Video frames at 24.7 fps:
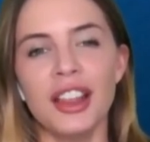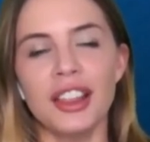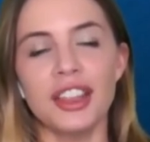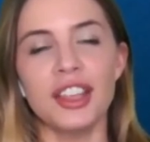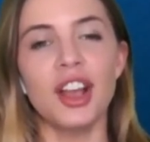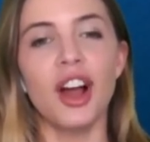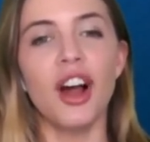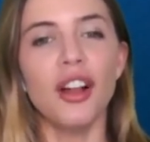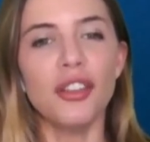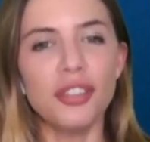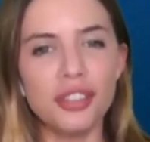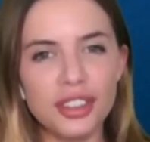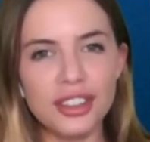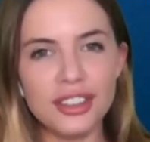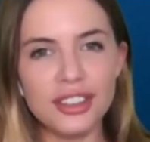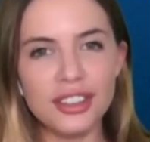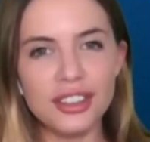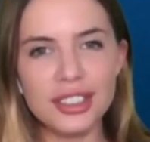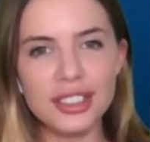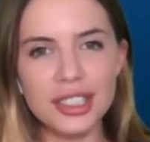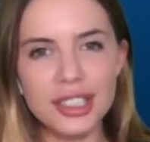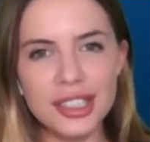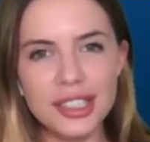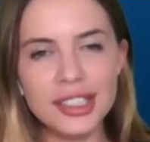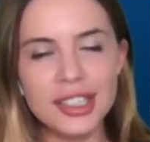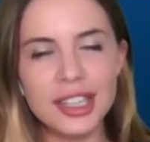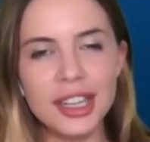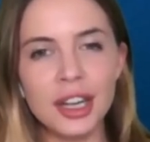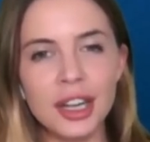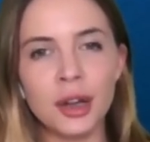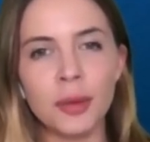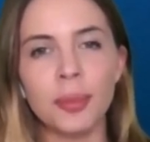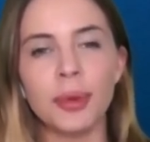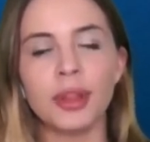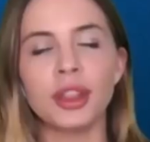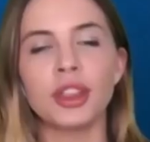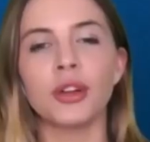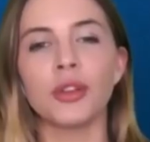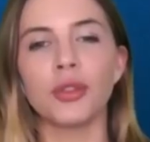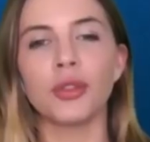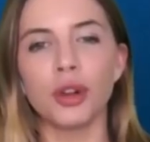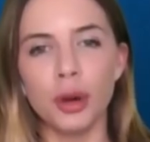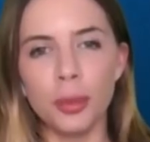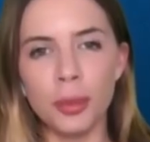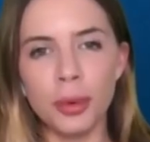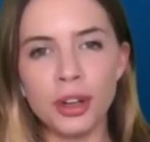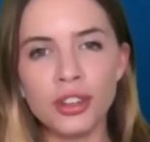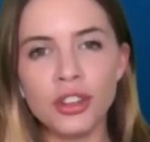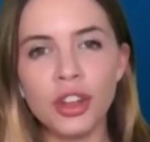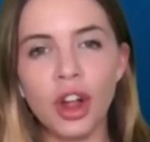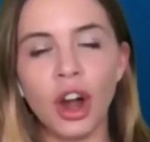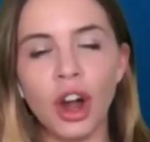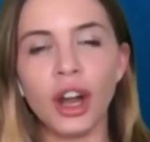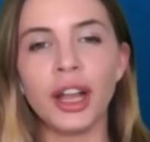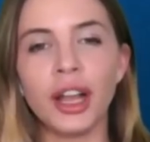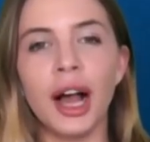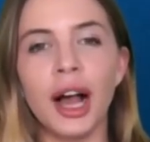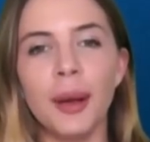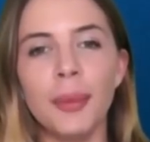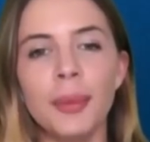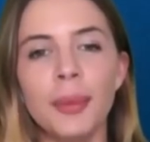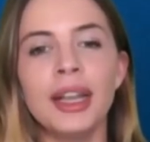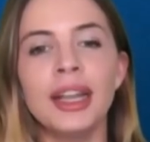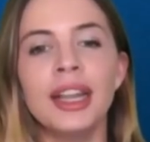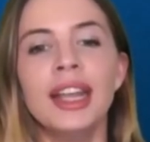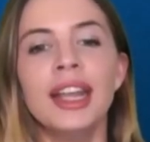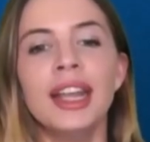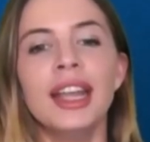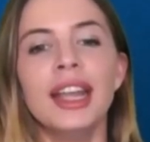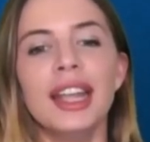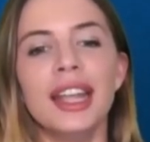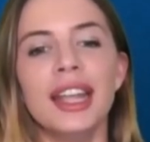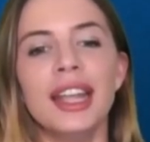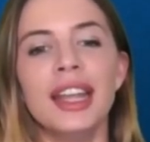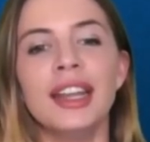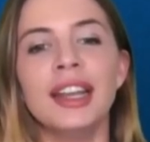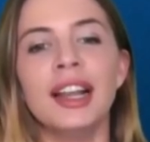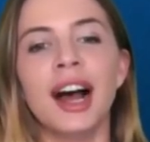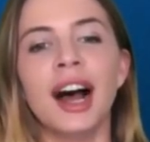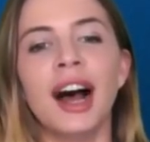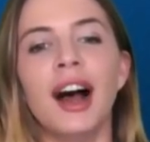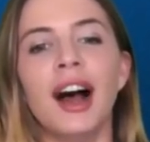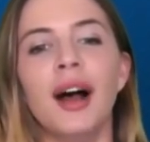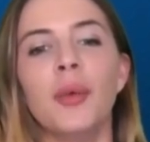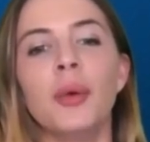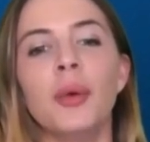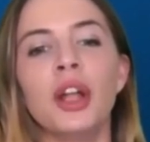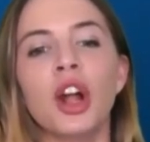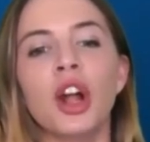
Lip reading: The offseason is here, but the rumors are coming in hot.